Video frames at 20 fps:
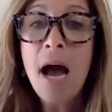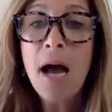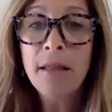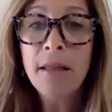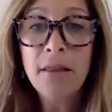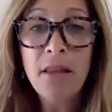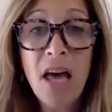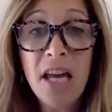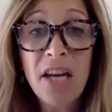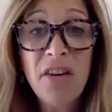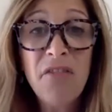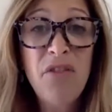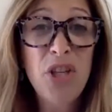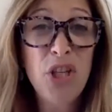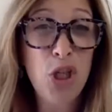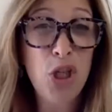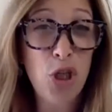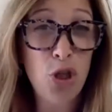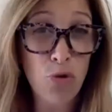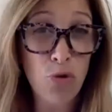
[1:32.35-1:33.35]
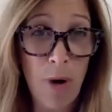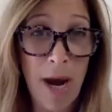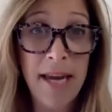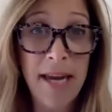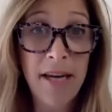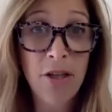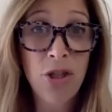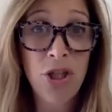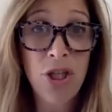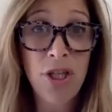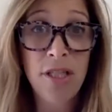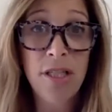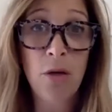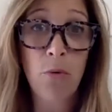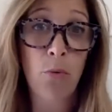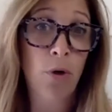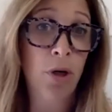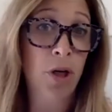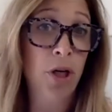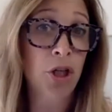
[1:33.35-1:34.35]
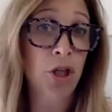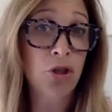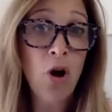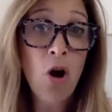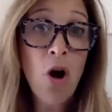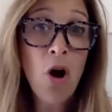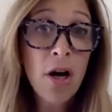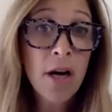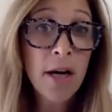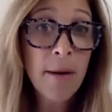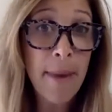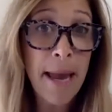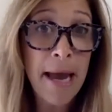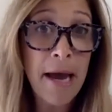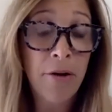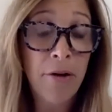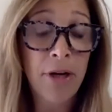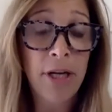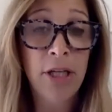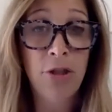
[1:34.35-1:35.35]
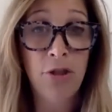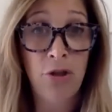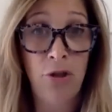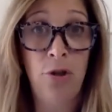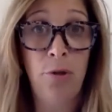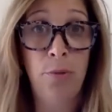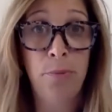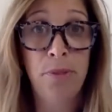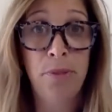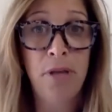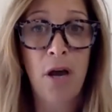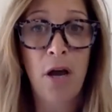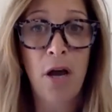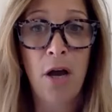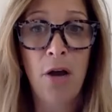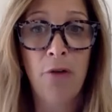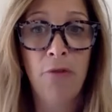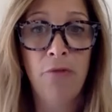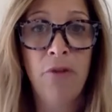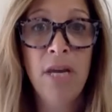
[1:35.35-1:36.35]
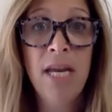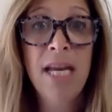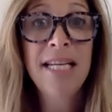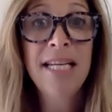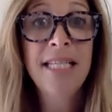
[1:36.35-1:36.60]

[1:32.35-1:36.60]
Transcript: a lot of the strategies that we're going to talk about in terms of